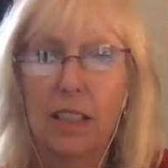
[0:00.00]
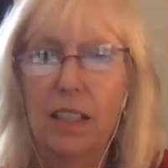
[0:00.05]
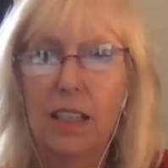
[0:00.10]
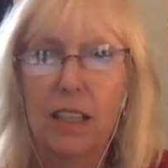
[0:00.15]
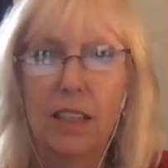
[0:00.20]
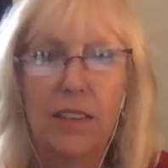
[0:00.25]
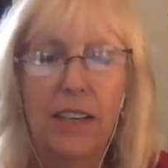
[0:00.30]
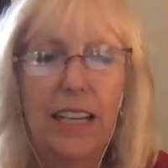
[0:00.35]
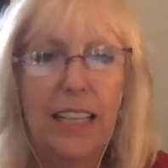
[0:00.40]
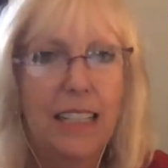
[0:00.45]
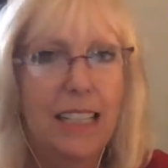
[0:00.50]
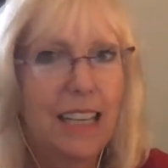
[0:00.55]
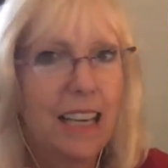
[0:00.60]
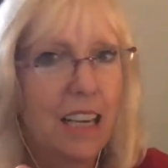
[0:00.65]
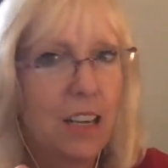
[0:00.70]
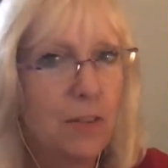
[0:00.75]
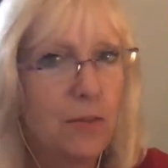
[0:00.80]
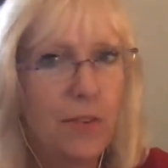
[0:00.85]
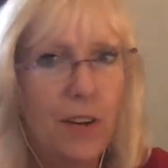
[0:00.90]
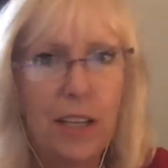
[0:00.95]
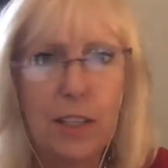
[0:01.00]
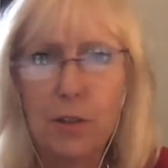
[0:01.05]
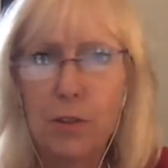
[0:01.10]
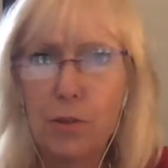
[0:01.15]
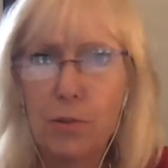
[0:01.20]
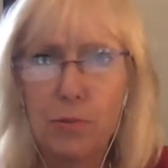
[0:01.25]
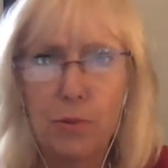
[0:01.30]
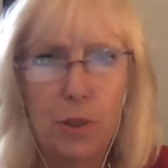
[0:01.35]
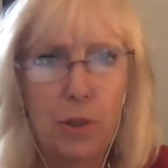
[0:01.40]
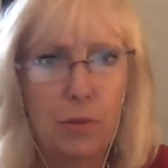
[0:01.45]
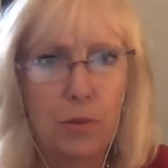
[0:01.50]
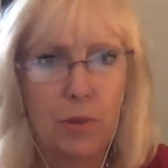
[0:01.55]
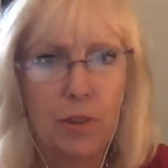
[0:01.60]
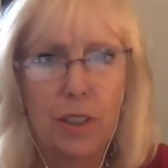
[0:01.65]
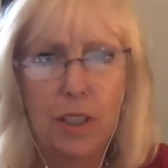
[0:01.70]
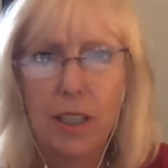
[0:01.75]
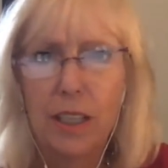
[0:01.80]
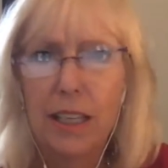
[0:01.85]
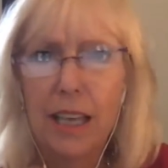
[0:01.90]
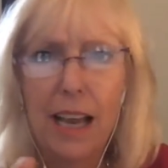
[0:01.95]
All right, you got to follow through.
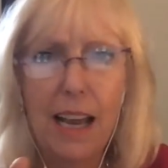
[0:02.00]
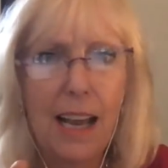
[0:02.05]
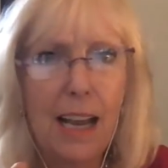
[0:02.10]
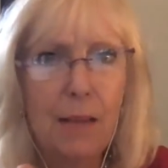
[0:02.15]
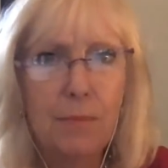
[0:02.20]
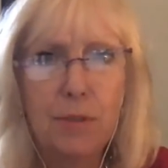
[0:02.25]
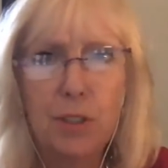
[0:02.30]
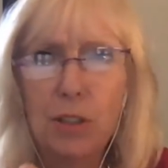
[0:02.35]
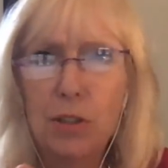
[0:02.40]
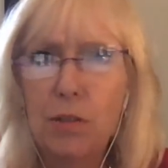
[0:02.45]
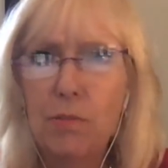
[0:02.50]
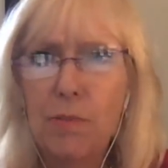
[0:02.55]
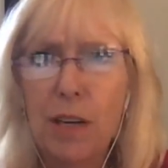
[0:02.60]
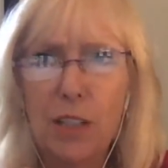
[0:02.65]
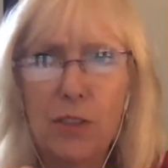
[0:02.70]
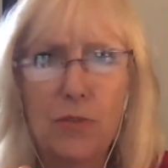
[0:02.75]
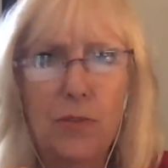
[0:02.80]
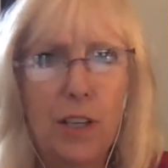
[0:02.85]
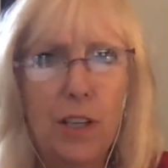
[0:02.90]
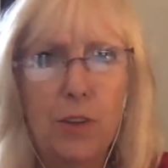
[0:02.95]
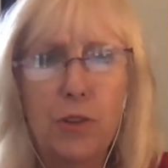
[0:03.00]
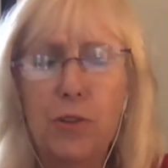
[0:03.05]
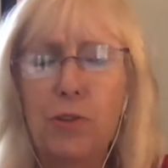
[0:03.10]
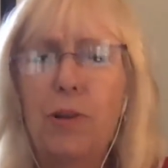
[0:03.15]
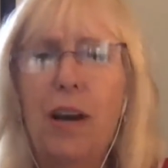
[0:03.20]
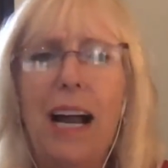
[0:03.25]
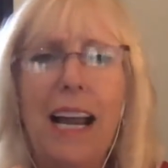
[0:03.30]
You absolutely must follow through.